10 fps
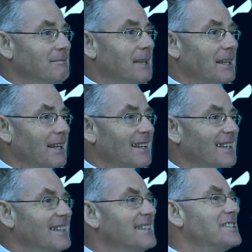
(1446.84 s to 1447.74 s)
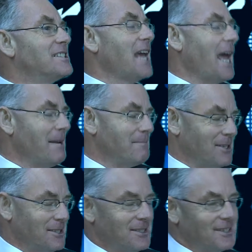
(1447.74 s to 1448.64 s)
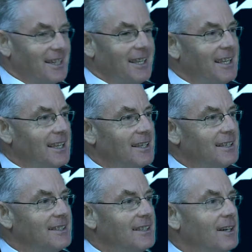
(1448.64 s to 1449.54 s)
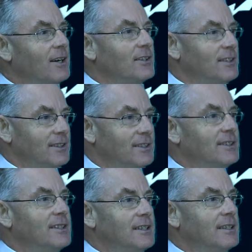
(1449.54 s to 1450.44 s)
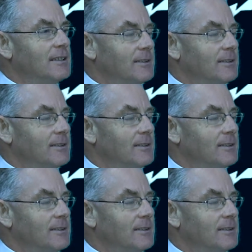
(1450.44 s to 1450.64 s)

tempted, shall we say. Well,